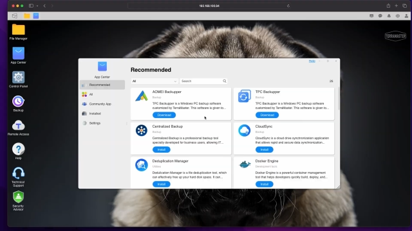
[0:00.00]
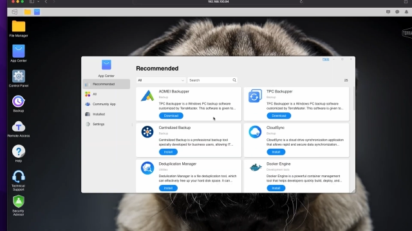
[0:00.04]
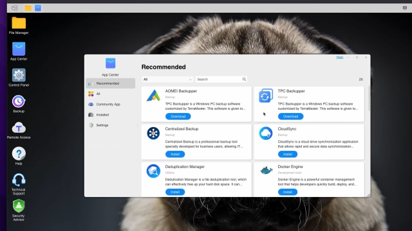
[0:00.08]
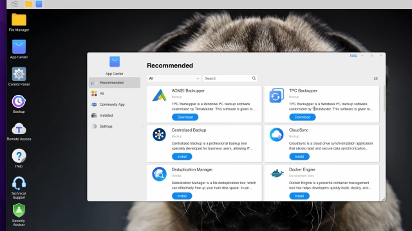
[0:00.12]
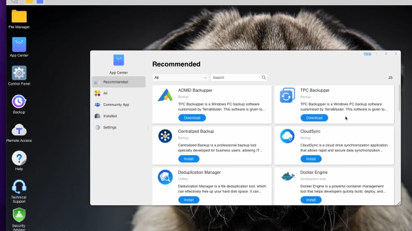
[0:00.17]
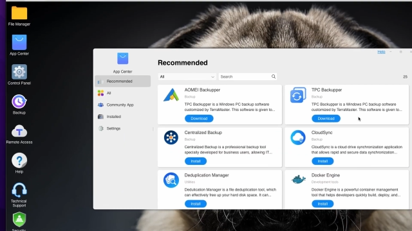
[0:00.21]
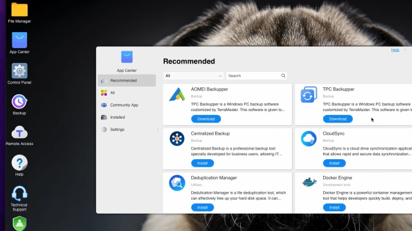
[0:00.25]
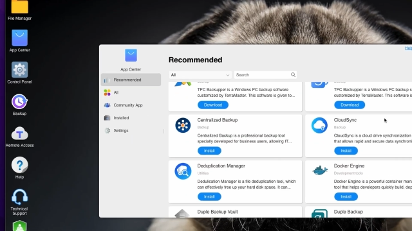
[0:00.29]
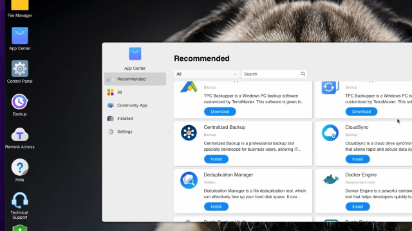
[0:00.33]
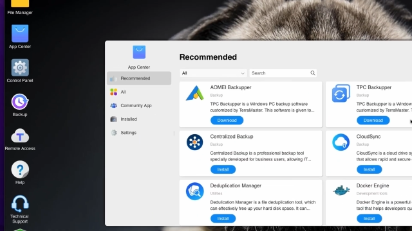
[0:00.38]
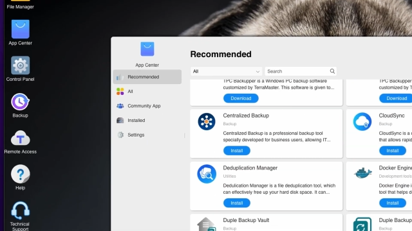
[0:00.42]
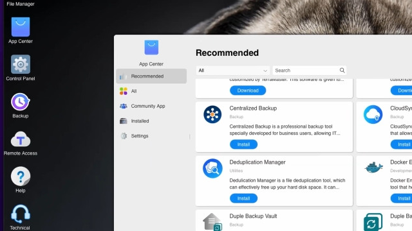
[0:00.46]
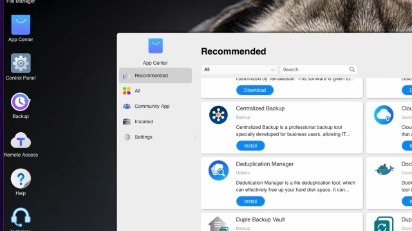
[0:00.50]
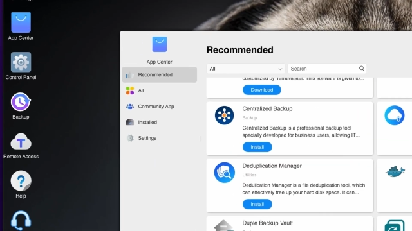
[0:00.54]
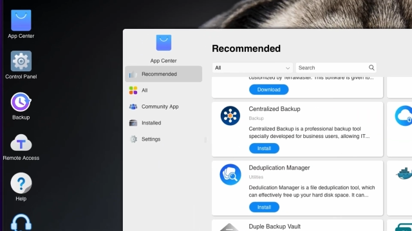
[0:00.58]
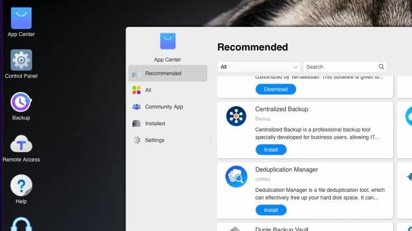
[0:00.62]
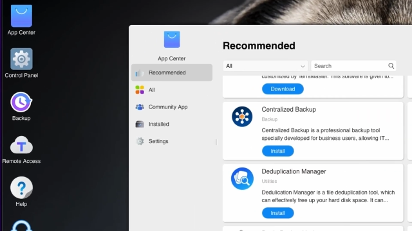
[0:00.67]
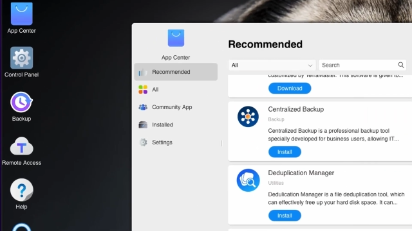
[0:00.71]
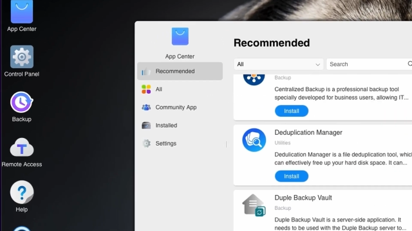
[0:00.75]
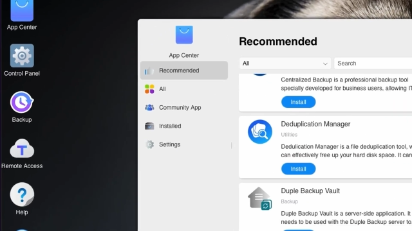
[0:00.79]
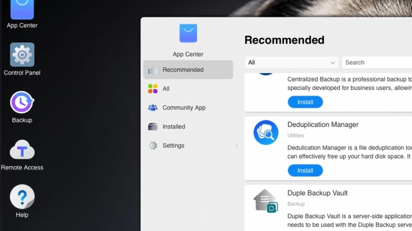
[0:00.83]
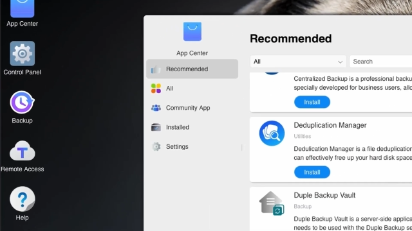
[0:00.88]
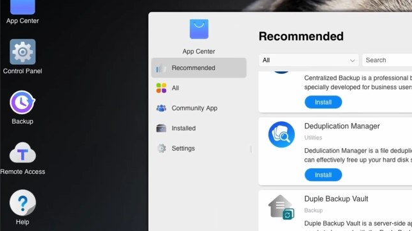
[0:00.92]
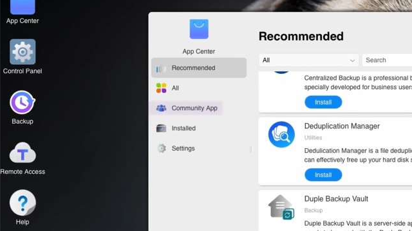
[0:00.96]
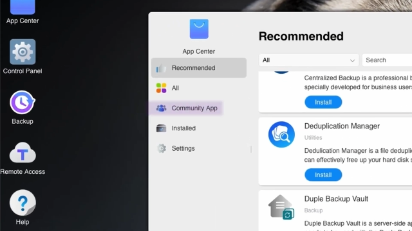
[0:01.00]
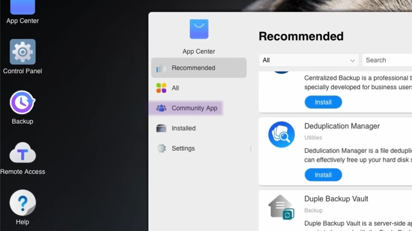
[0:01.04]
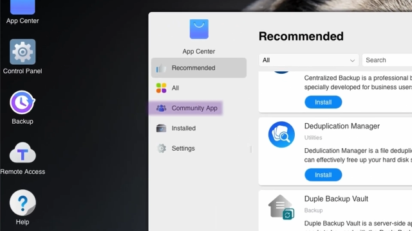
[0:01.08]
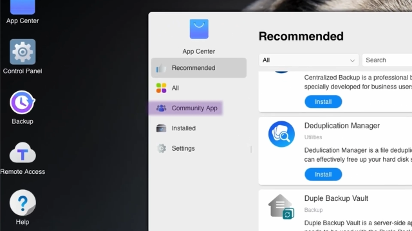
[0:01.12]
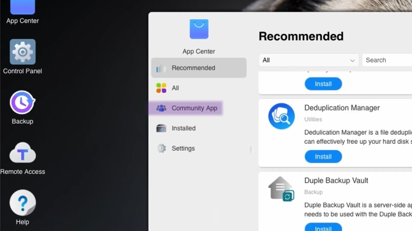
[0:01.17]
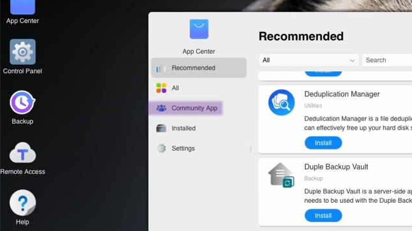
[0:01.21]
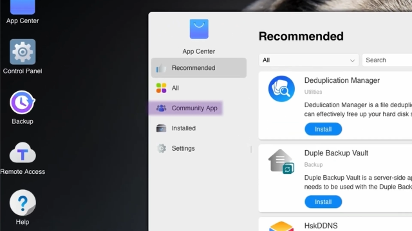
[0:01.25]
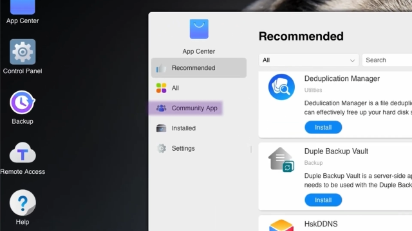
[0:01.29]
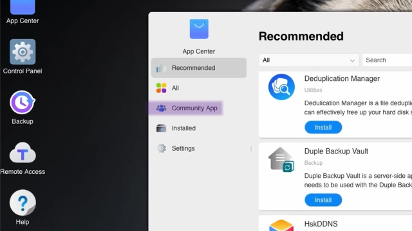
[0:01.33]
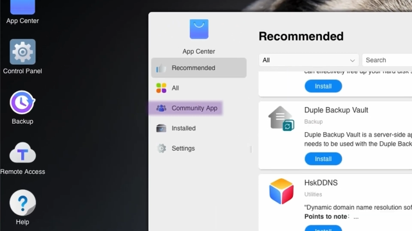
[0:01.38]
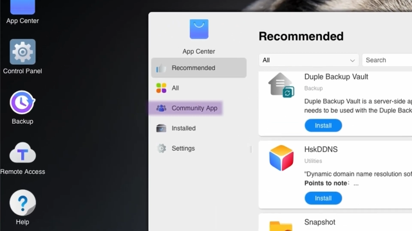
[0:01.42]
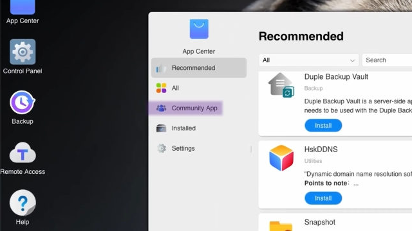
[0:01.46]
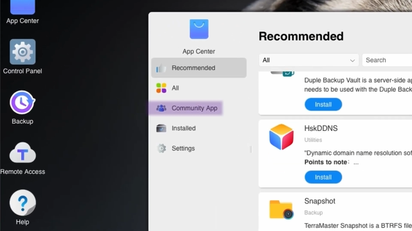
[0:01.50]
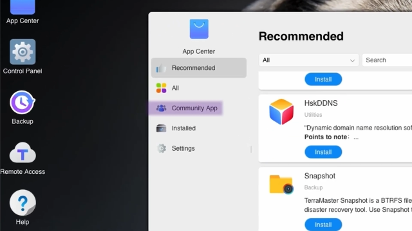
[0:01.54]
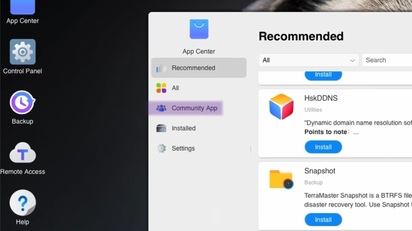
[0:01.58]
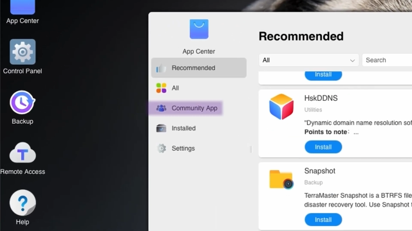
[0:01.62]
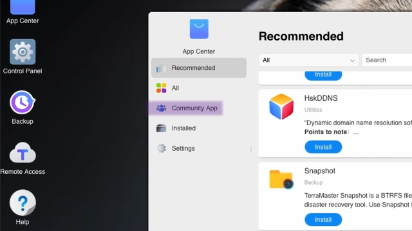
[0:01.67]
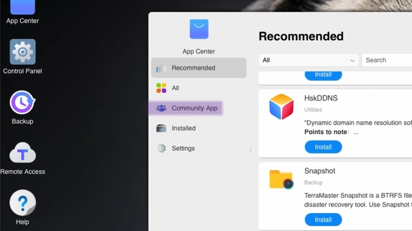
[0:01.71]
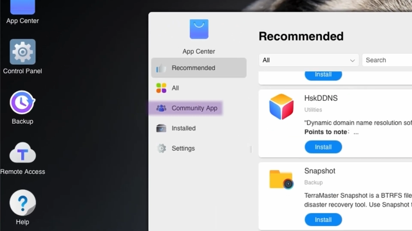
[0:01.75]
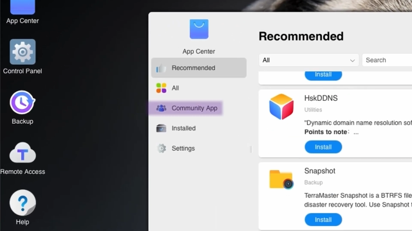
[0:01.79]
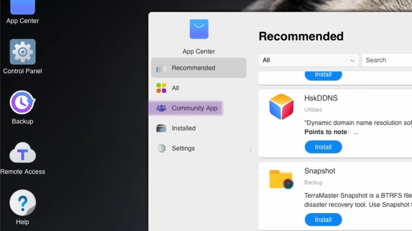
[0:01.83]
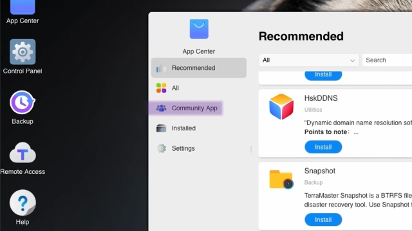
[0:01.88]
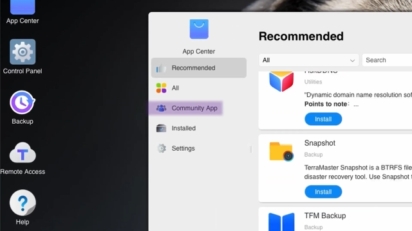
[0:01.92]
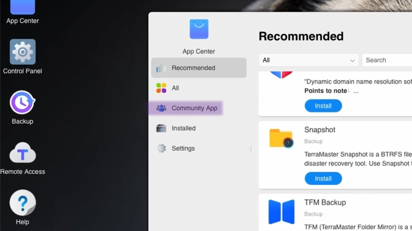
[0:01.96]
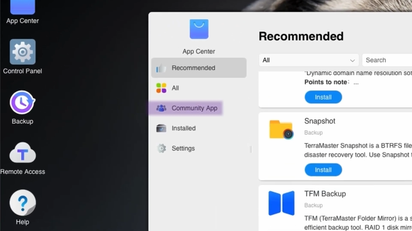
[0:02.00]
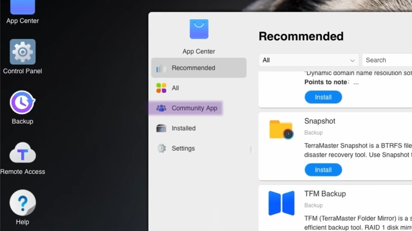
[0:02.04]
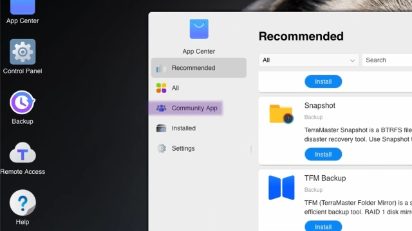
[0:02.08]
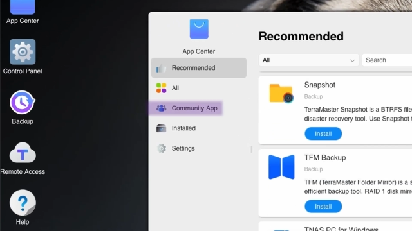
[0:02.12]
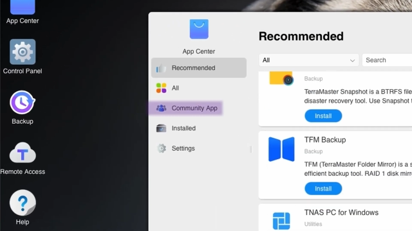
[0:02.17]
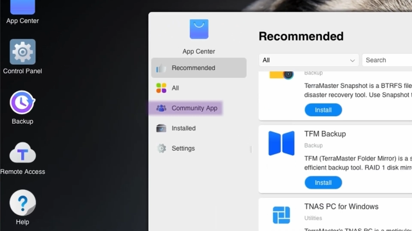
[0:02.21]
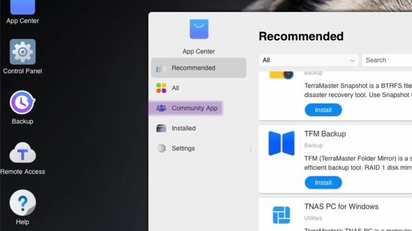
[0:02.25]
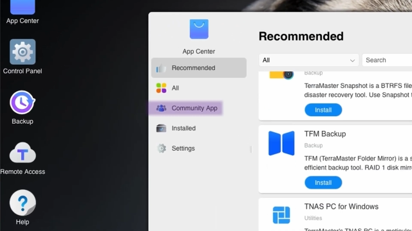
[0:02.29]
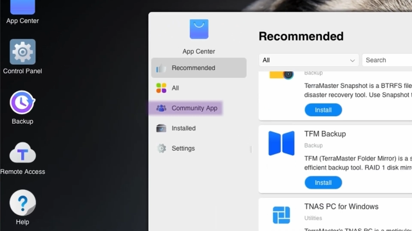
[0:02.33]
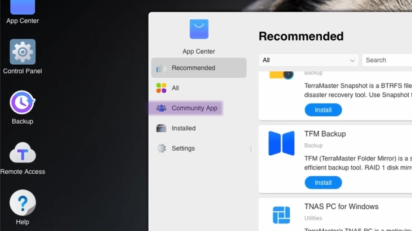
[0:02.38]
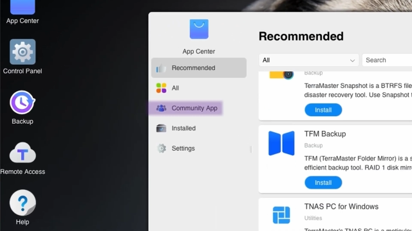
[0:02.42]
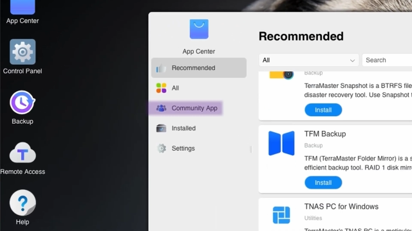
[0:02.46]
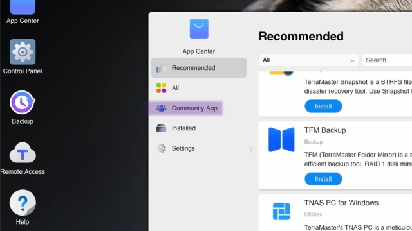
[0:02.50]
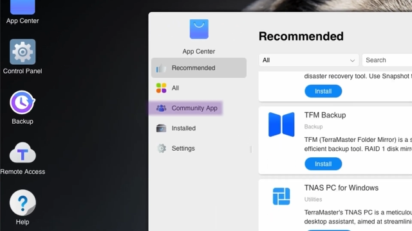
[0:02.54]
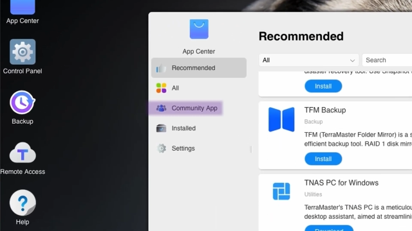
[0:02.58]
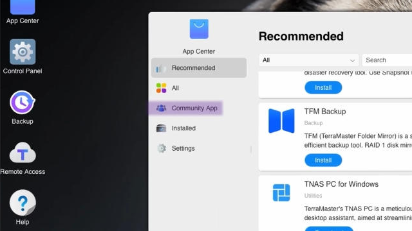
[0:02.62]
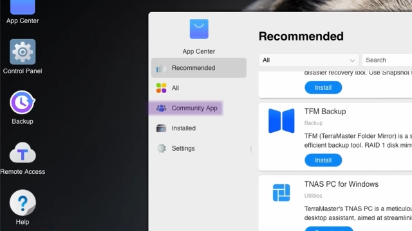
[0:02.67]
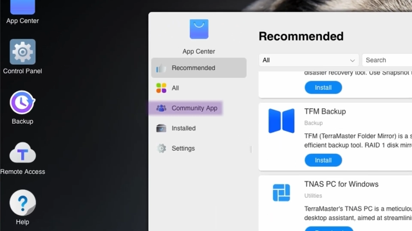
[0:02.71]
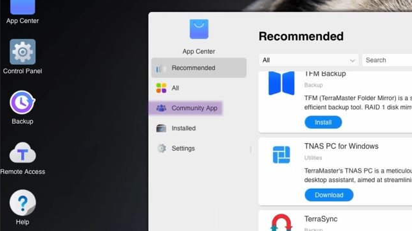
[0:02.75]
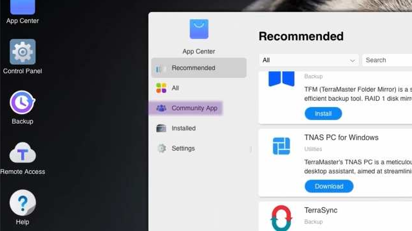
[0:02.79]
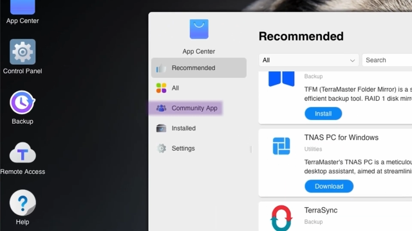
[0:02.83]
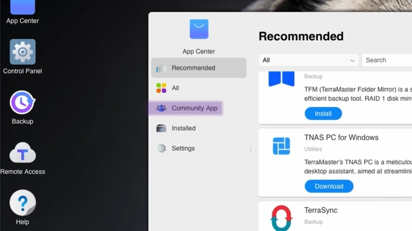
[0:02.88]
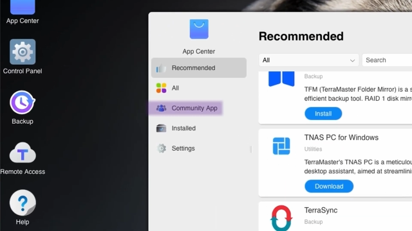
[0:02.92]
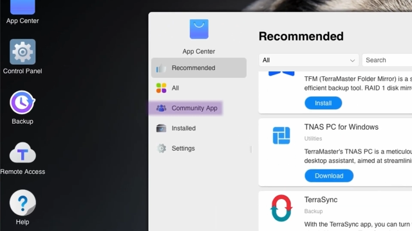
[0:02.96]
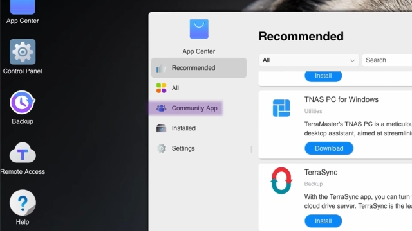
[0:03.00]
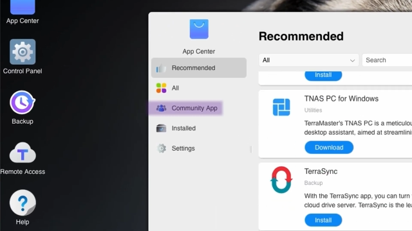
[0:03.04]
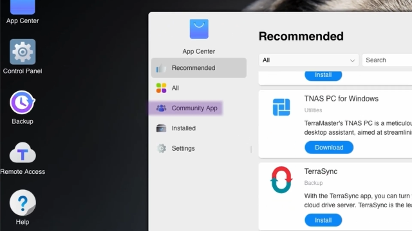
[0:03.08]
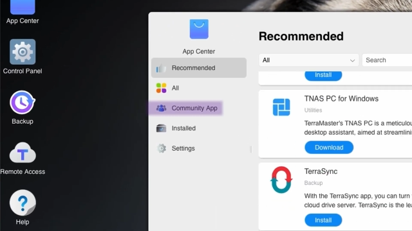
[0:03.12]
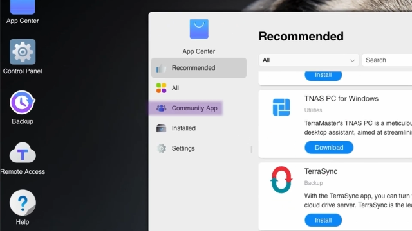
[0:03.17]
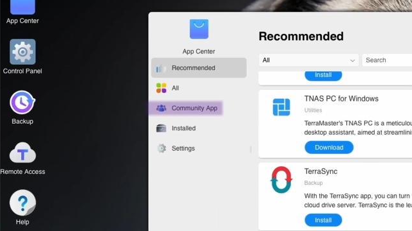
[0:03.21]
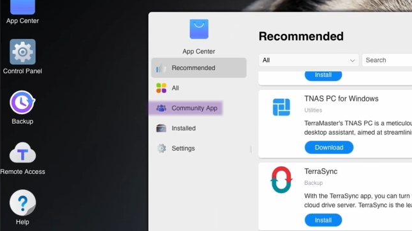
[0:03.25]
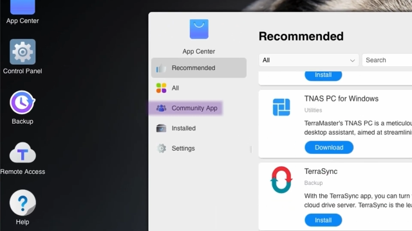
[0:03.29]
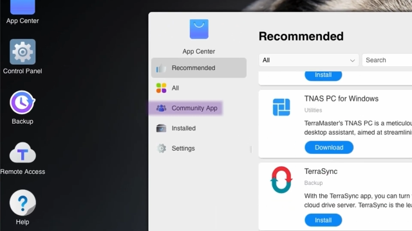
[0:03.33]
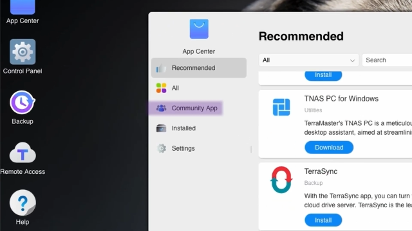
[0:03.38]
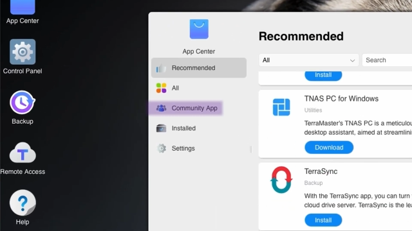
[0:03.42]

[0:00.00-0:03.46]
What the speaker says: [unreadable: no face in view]